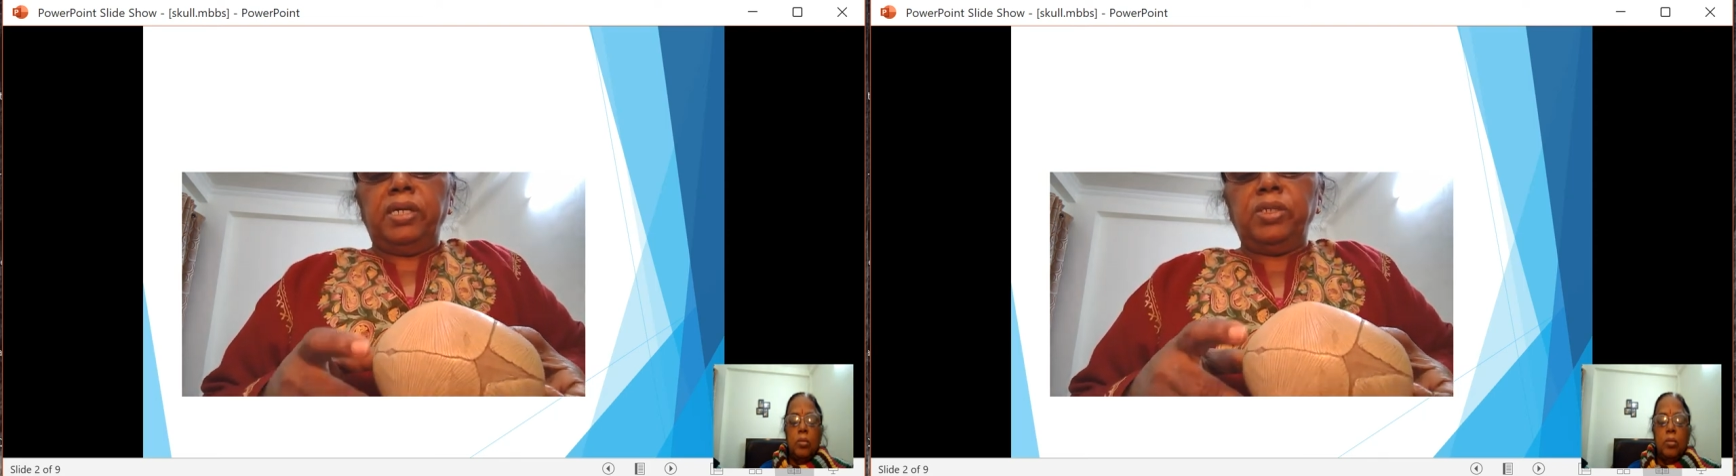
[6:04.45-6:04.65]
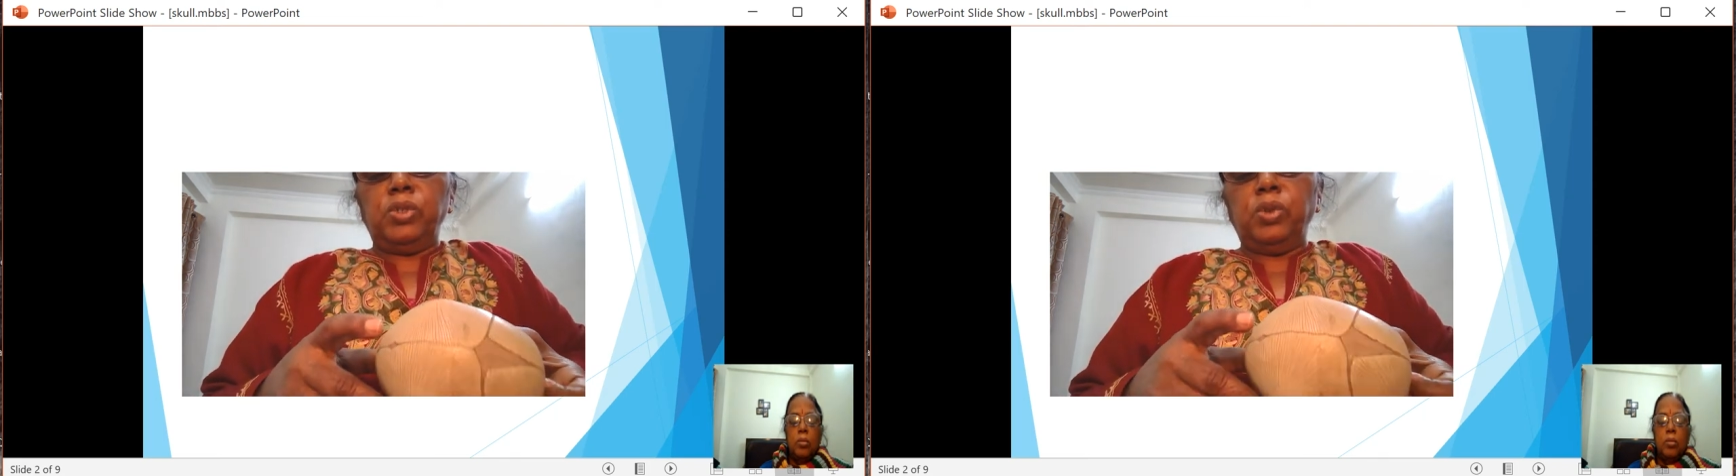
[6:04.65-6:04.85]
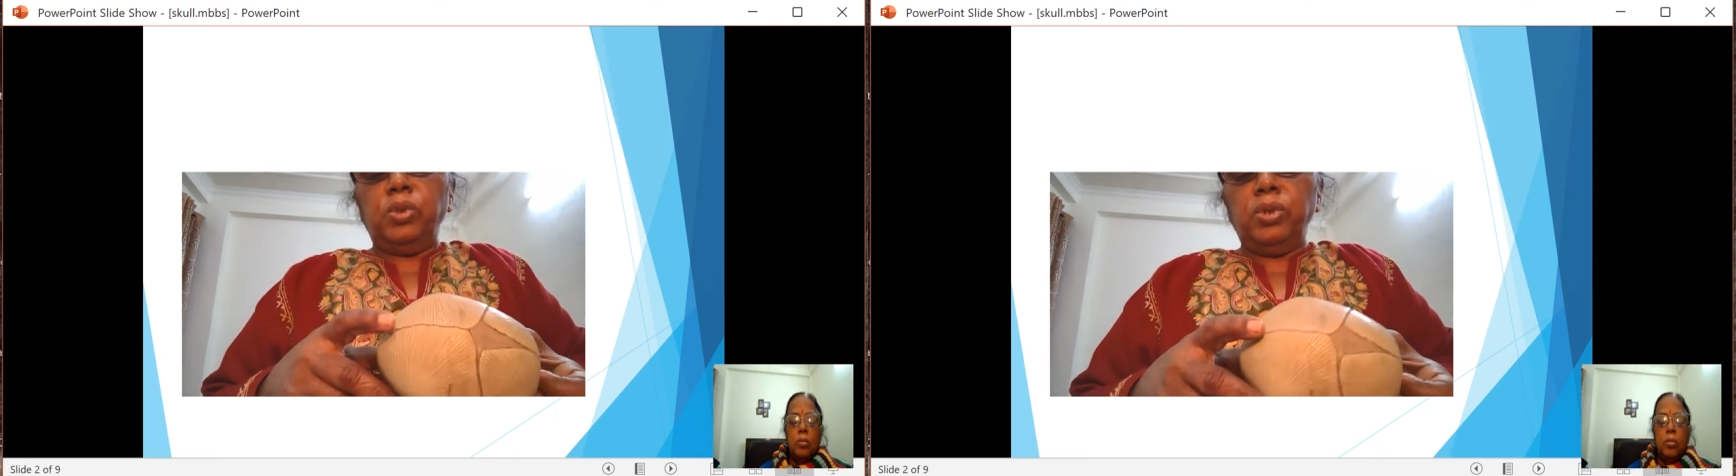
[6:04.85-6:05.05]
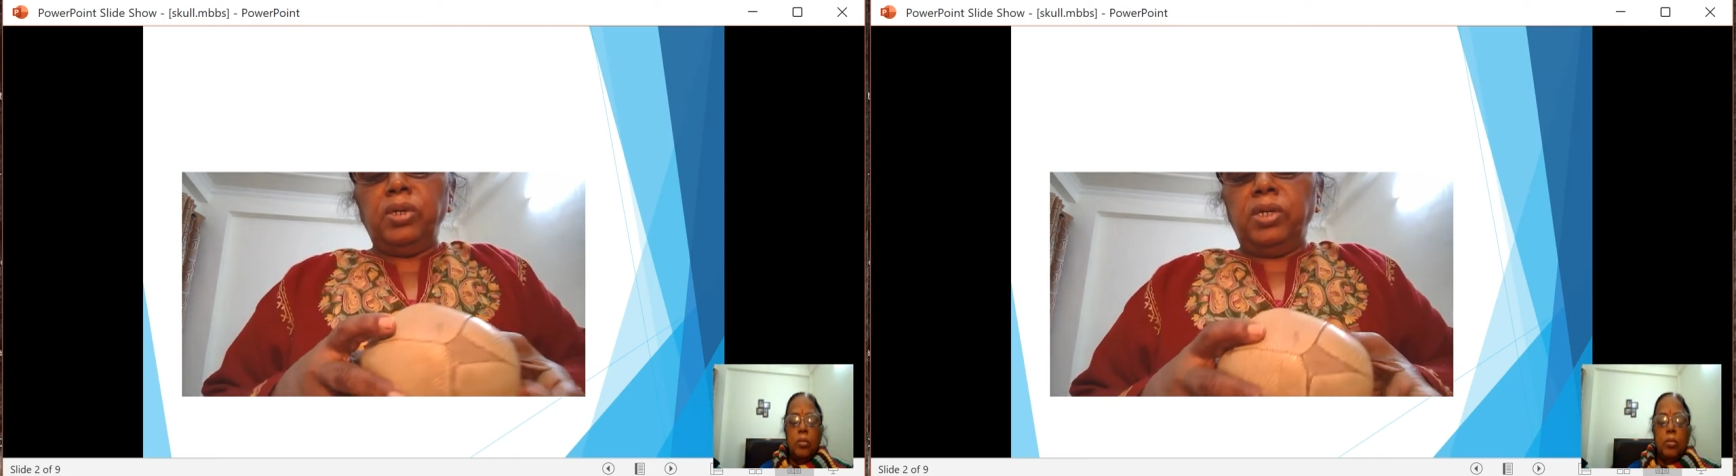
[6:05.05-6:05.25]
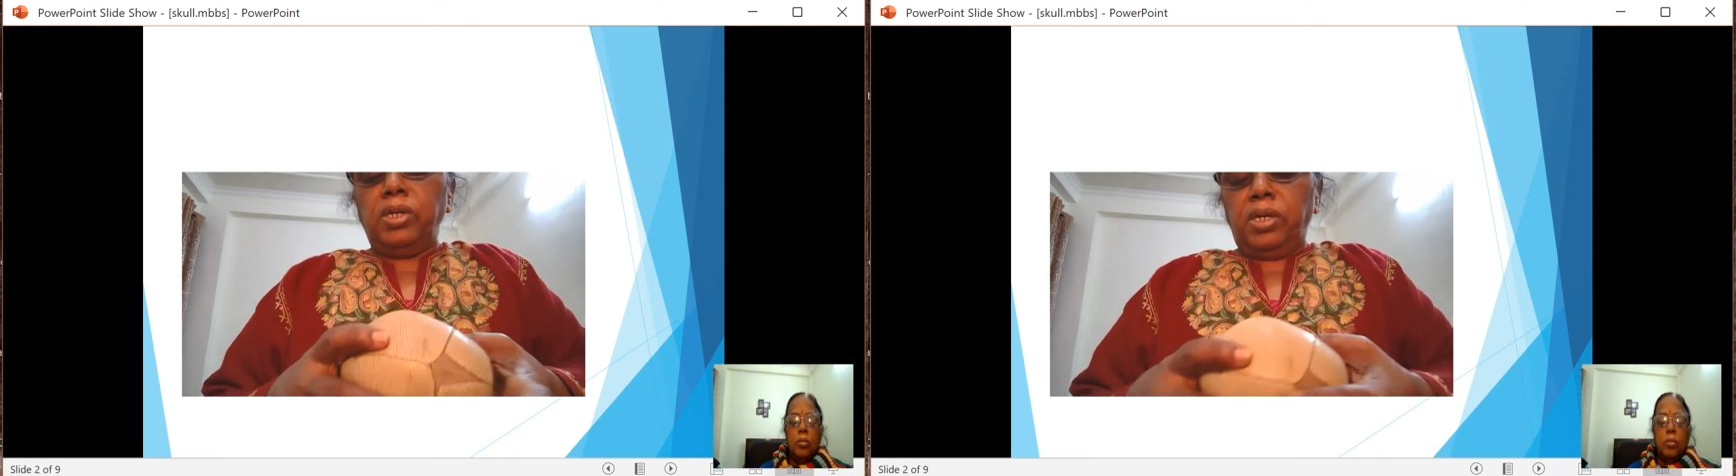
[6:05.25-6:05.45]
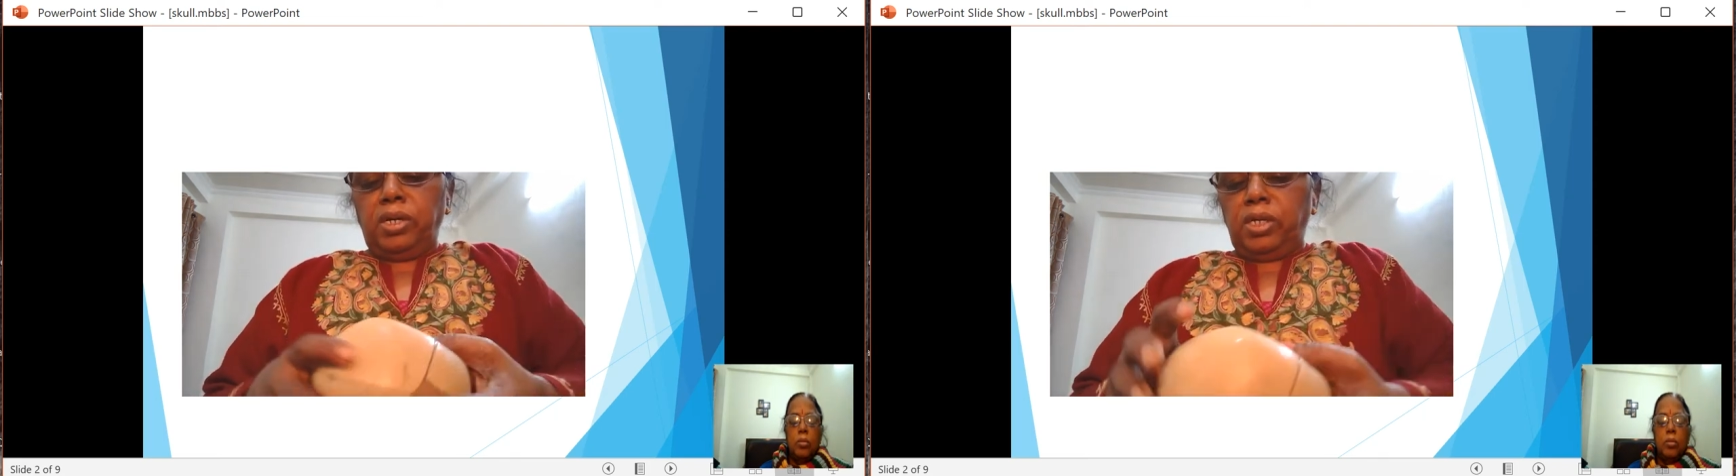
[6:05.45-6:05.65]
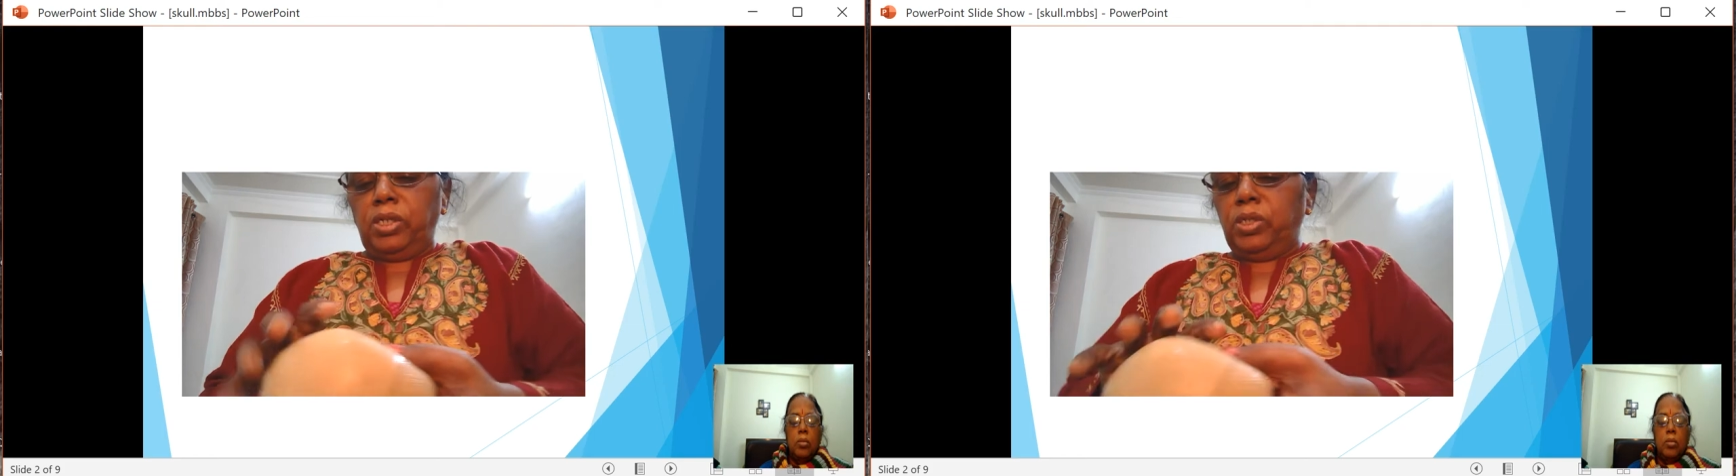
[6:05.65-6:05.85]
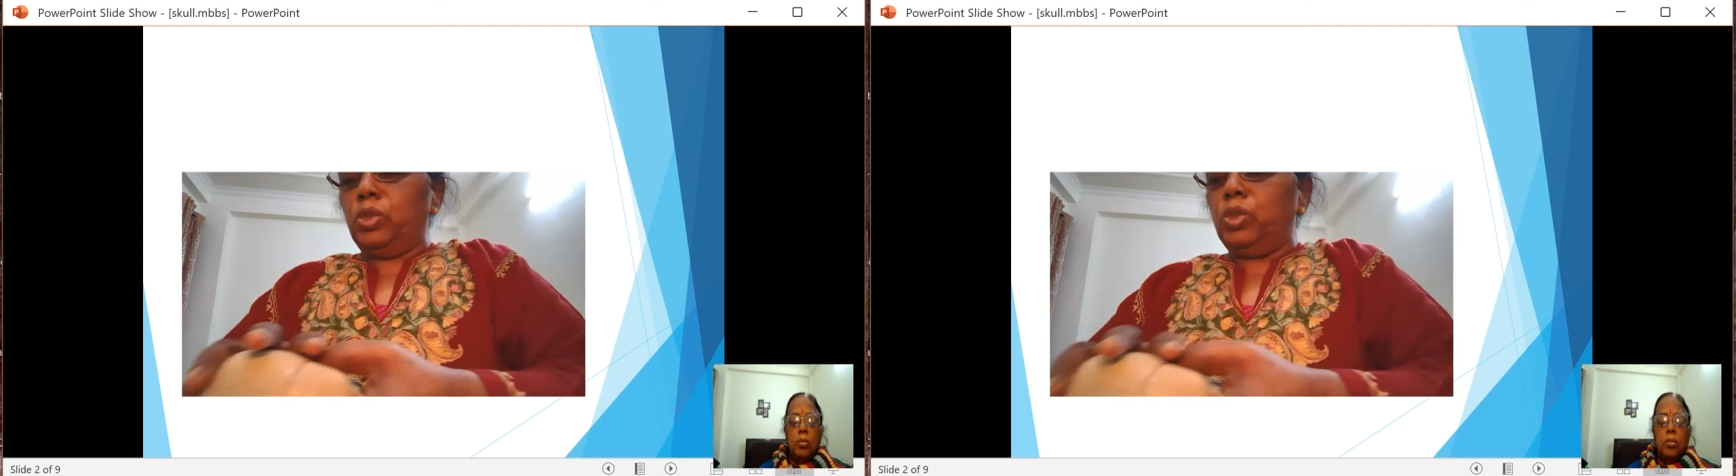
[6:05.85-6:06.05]
So
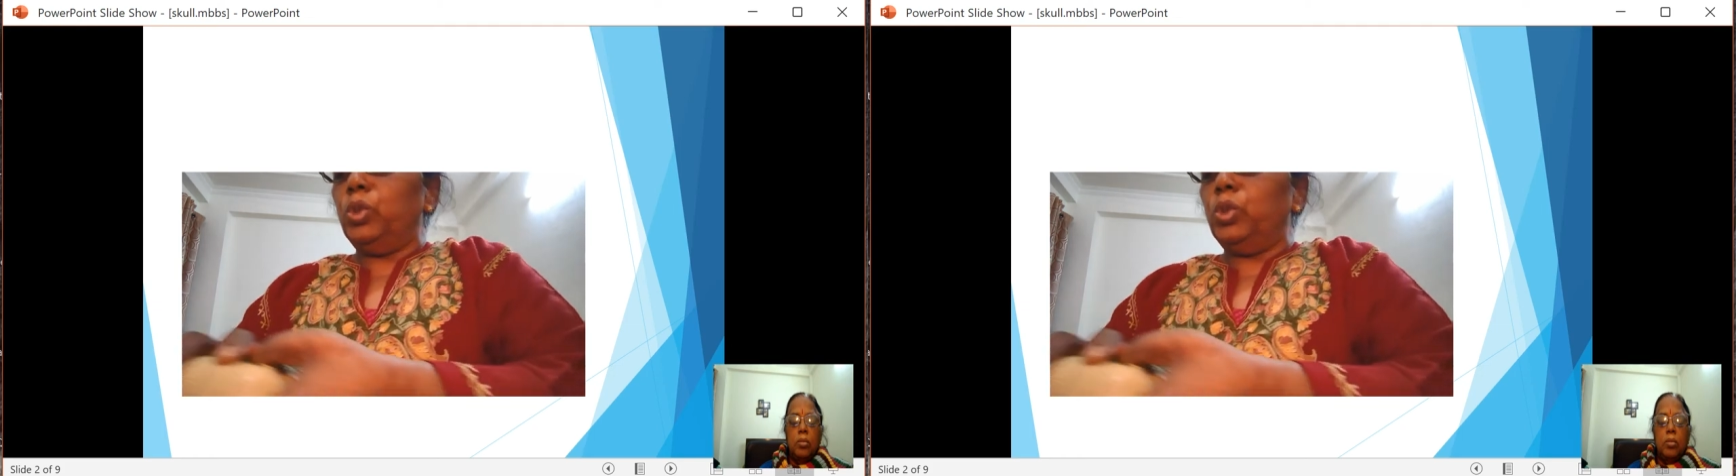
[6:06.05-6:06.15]
to show